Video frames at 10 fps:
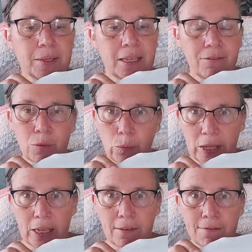even
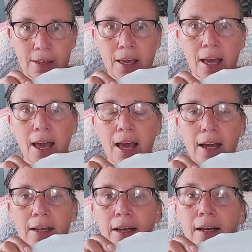weave,
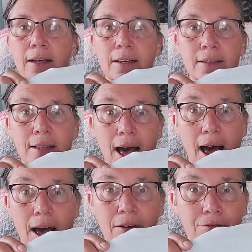because
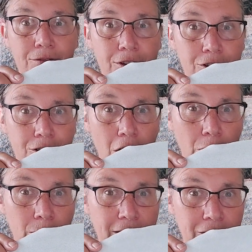for
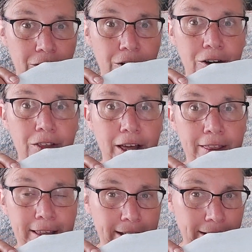Dark Queen of the Earth, I
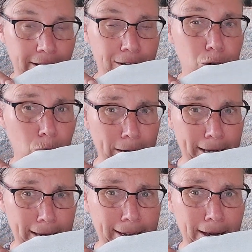think I got a
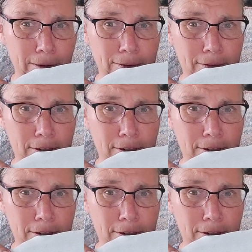28 count.